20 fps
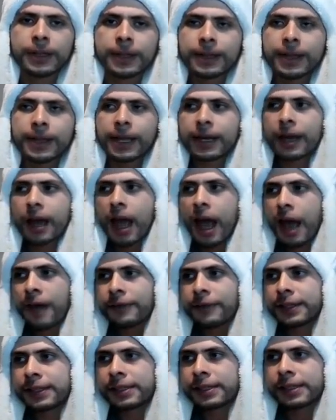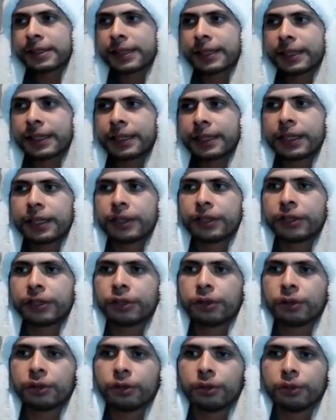then obviously
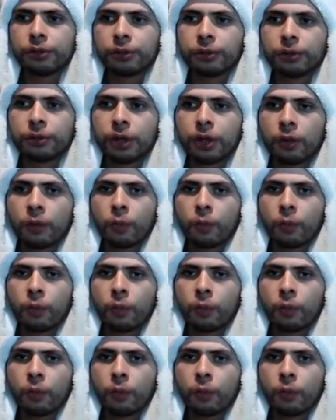you